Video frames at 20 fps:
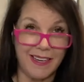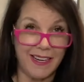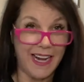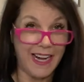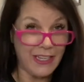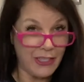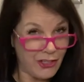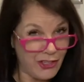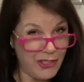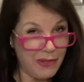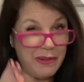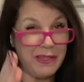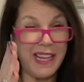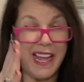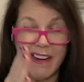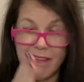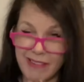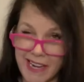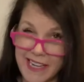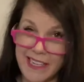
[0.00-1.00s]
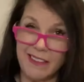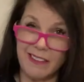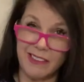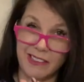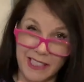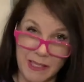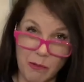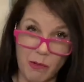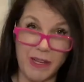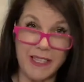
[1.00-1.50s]
and you're doing that
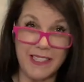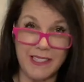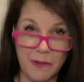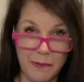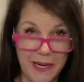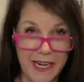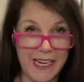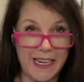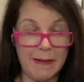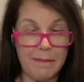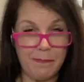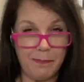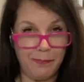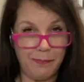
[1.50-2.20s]
regularly once a week,